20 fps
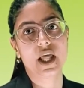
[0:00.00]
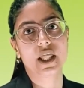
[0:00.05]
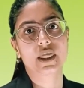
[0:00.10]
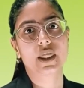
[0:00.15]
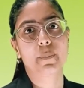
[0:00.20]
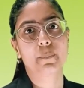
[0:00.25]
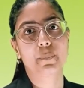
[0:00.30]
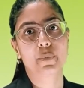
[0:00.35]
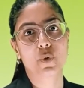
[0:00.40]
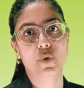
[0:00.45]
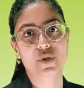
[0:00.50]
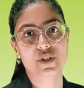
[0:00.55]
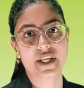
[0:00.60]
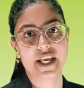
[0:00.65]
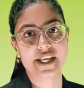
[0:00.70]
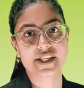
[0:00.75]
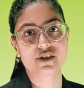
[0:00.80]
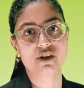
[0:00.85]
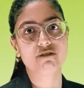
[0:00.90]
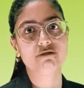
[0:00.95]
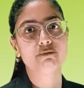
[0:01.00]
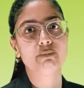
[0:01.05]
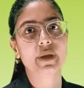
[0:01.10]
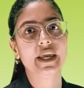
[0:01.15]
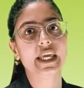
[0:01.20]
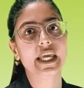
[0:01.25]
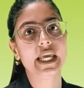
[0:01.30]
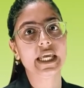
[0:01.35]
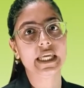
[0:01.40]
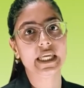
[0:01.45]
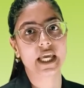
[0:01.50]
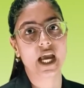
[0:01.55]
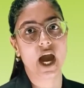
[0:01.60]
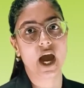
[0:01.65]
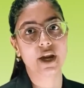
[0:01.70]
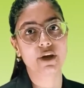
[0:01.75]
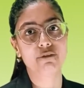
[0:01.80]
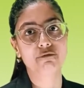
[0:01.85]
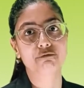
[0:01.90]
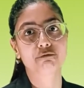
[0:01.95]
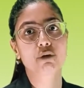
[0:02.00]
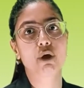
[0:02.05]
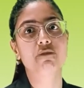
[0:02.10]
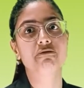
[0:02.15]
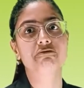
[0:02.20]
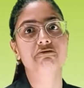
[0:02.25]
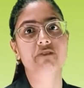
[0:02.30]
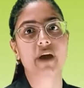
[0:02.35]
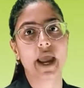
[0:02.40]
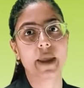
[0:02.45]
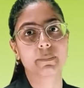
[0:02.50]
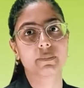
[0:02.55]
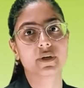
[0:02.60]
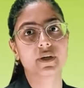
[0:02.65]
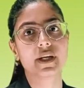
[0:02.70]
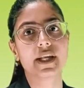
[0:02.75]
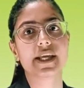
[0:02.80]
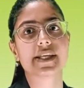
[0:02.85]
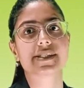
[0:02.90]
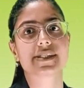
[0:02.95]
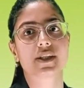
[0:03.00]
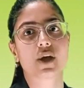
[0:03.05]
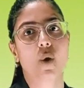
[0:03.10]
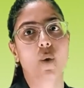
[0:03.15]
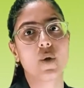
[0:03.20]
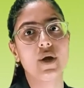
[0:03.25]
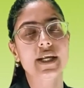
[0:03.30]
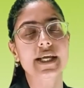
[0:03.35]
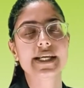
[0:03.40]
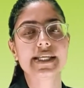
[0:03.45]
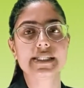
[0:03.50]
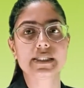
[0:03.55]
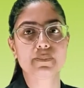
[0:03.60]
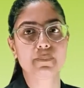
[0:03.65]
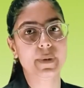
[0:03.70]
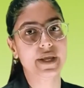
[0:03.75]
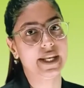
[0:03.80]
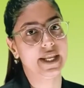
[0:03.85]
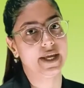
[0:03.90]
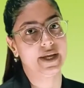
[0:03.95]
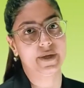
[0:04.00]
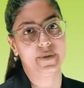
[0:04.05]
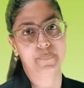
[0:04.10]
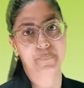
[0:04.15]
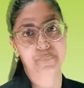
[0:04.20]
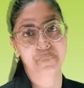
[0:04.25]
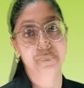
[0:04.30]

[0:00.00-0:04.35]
The process of making yarn from fiber is called spinning.